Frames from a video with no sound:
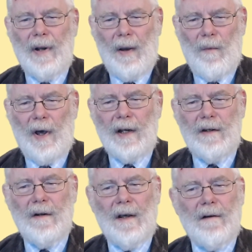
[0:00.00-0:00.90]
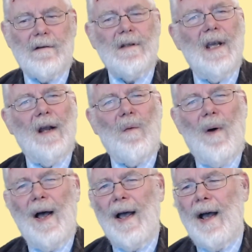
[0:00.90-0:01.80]
But I wanted you to understand
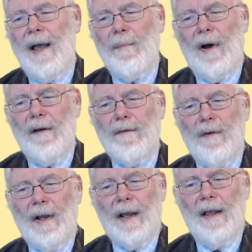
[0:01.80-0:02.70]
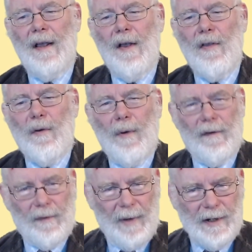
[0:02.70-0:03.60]
why I am offering the
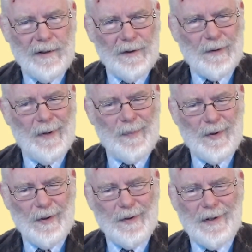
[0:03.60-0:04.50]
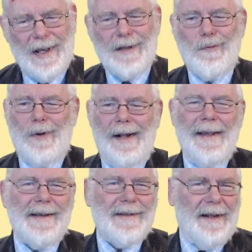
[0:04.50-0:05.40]
Reformation scriptures as
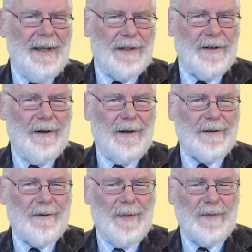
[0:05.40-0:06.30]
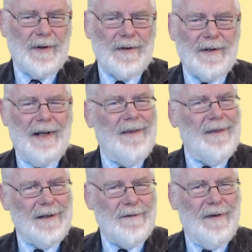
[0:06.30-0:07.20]
well as the lectionary scriptures
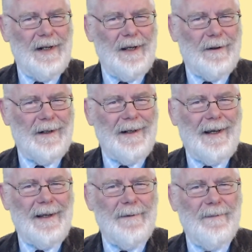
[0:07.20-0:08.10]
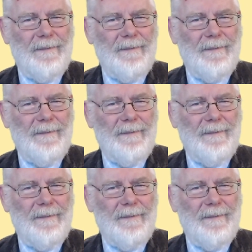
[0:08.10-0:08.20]
in this video today.